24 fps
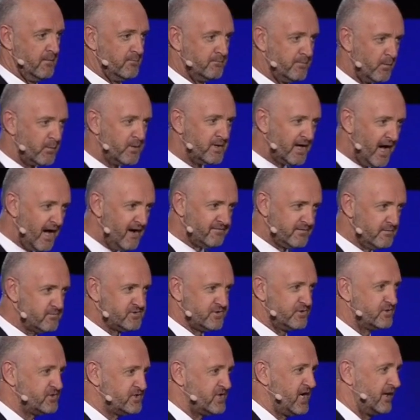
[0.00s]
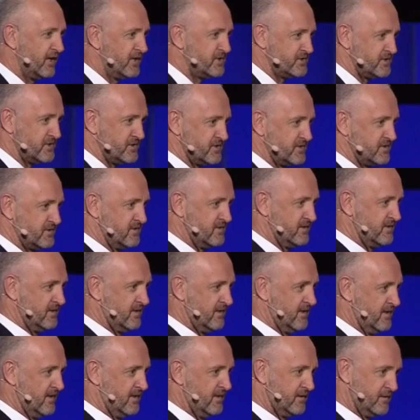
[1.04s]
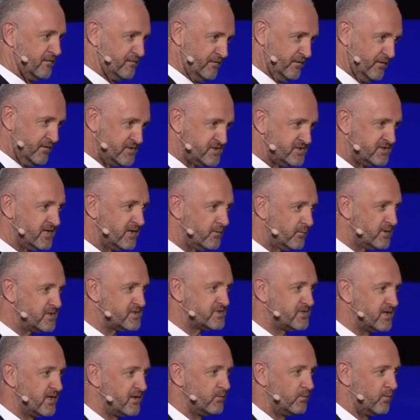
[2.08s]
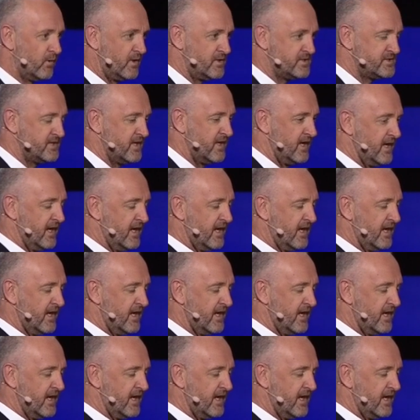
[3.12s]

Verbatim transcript: But we gave them two challenges. The first thing we said was